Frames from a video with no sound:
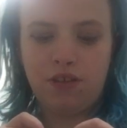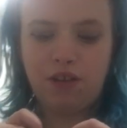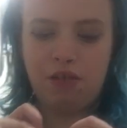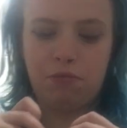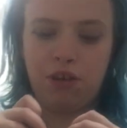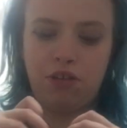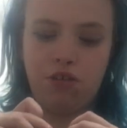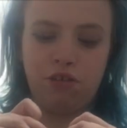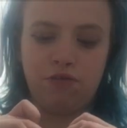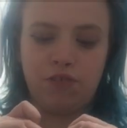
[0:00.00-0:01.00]
That would be
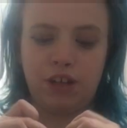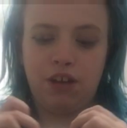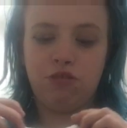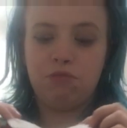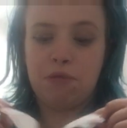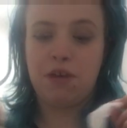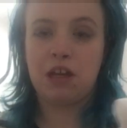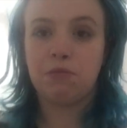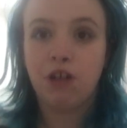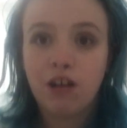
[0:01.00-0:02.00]
enough to get all my
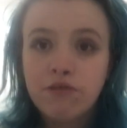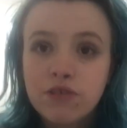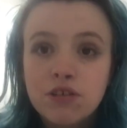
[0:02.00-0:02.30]
makeup off.